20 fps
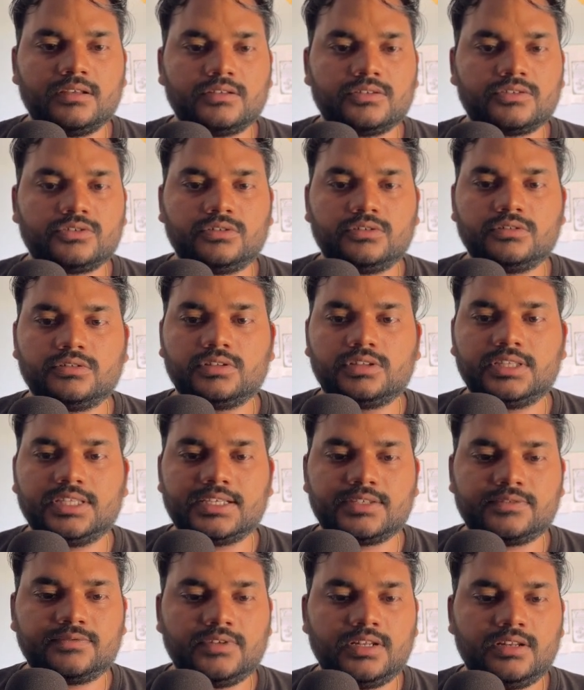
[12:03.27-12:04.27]
So
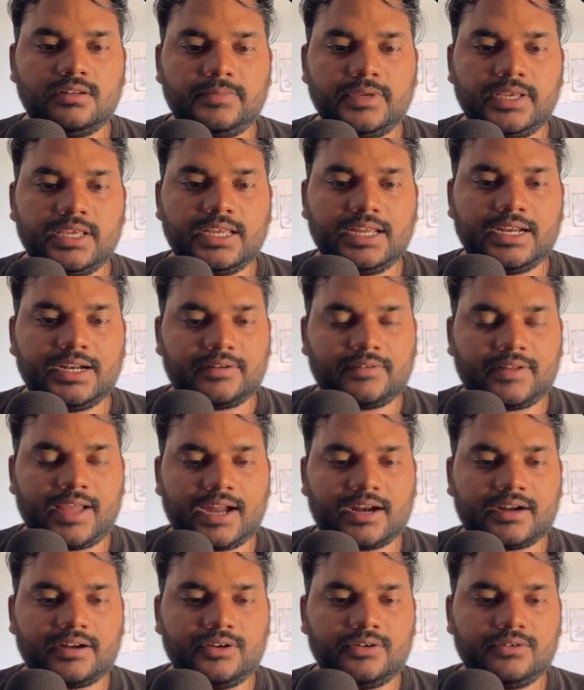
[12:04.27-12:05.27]
this will be
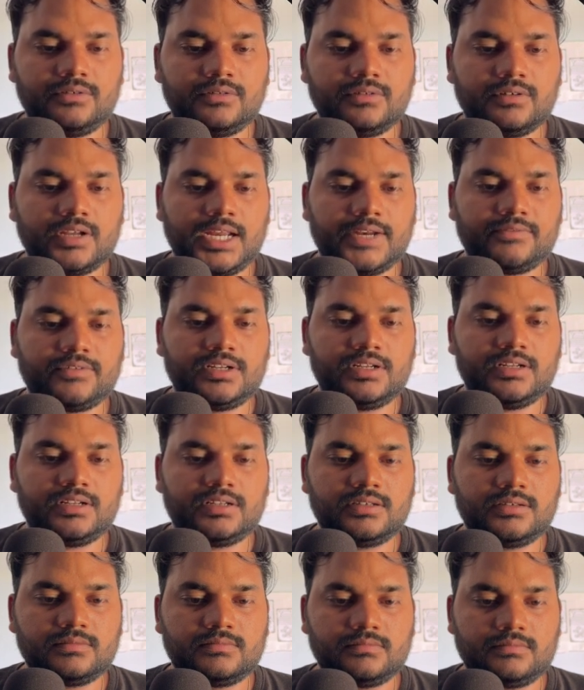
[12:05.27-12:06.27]
interactive. It will
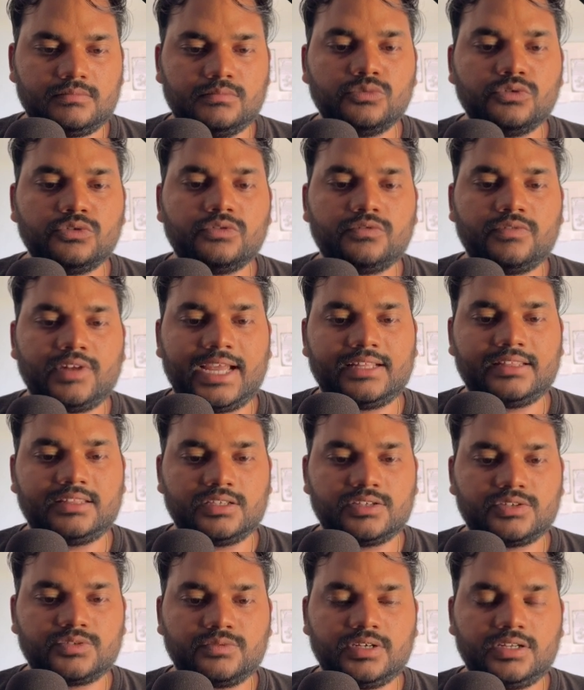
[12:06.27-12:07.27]
move like
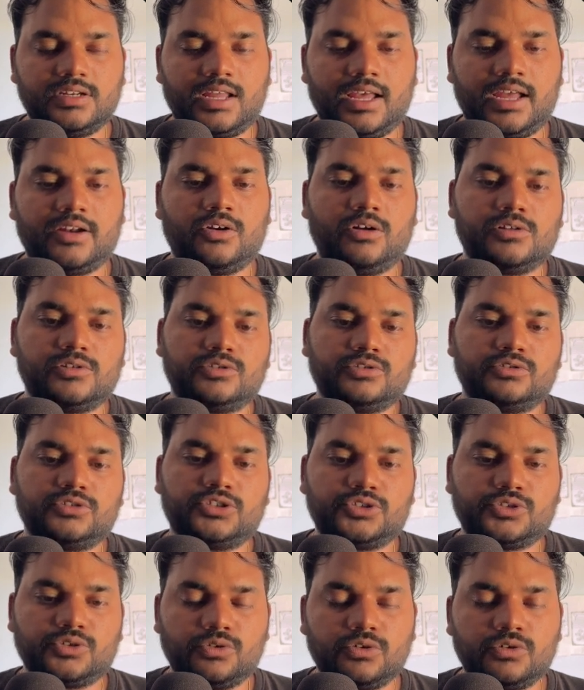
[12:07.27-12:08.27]
this one and also
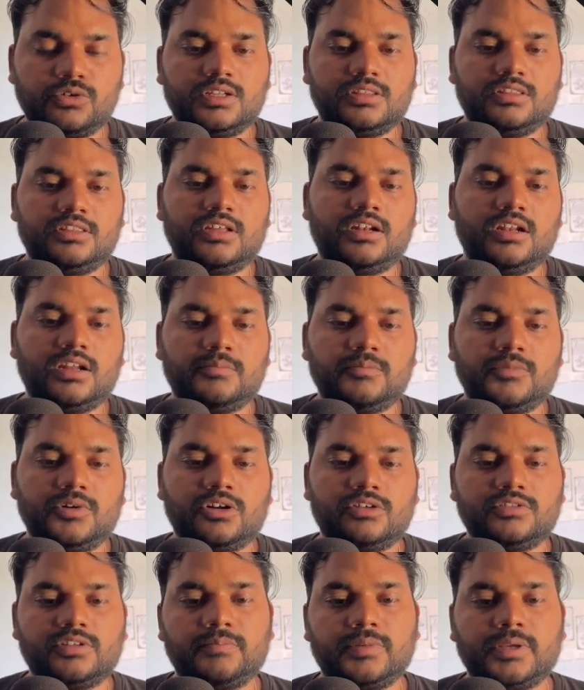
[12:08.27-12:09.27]
show the number
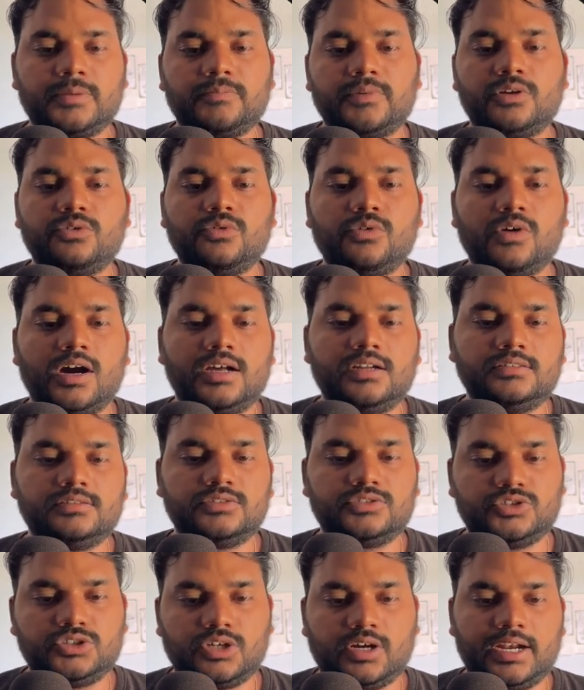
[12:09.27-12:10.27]
of the people who are
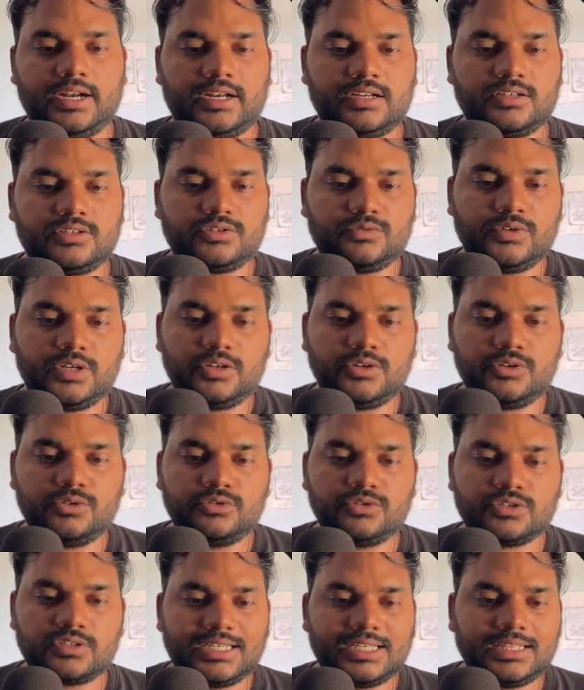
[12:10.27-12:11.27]
joined in. So we'll
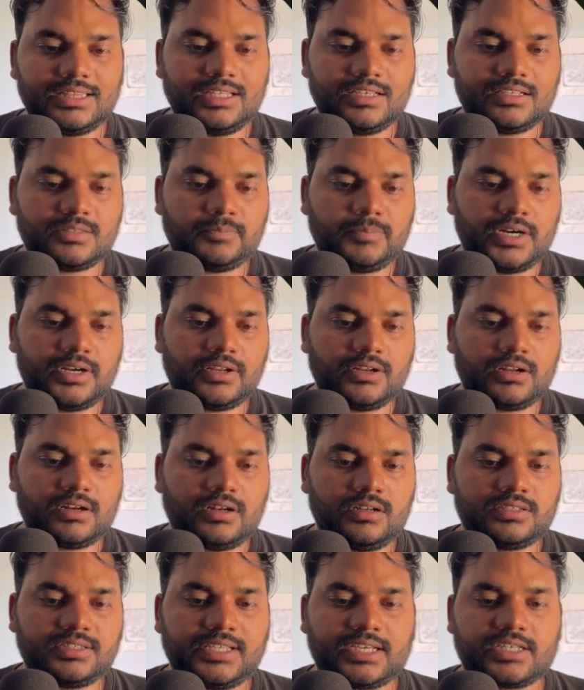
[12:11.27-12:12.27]
use this
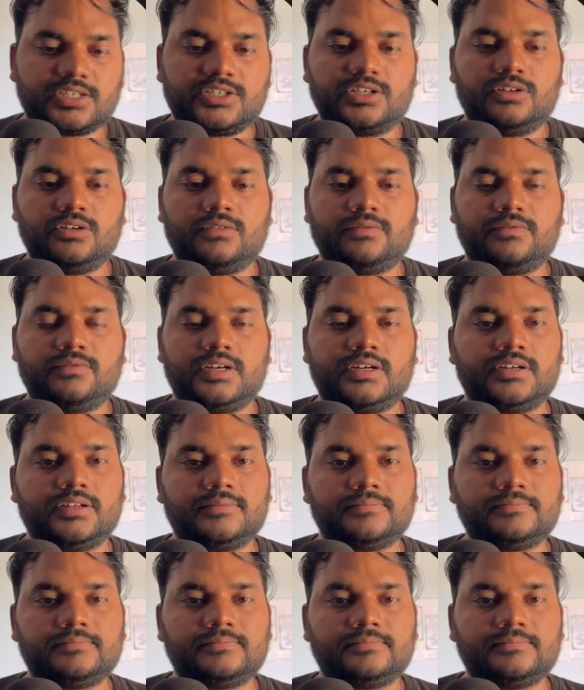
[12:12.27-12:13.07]
particular section of it.